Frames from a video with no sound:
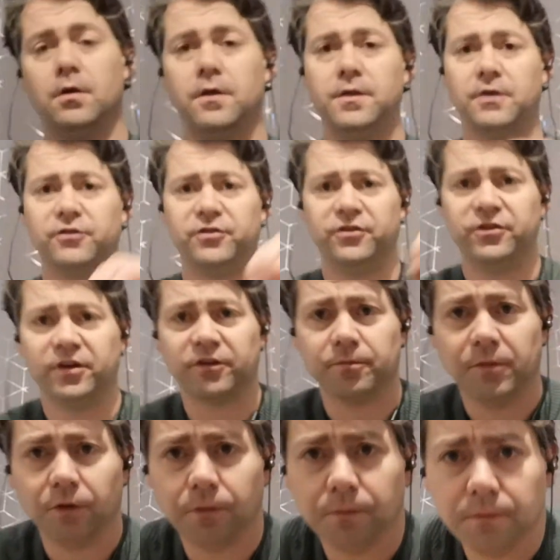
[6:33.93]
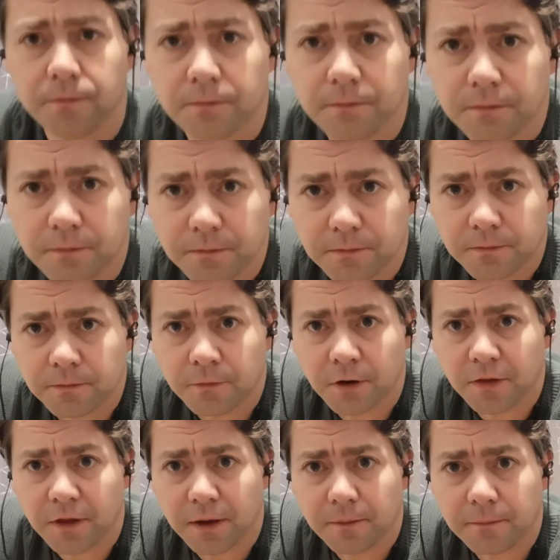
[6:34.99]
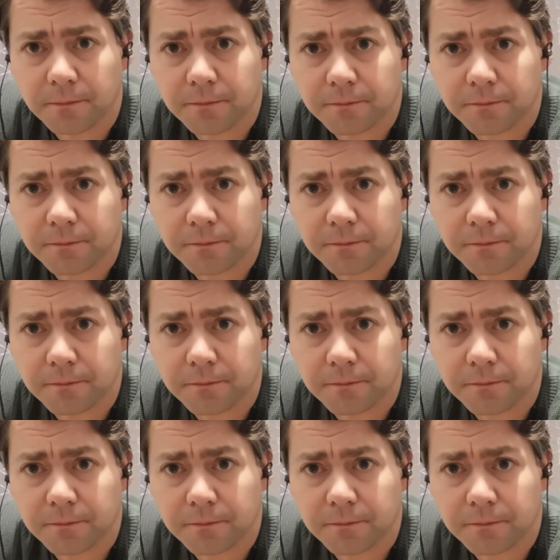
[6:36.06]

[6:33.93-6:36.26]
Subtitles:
And that's your 6mm, right there.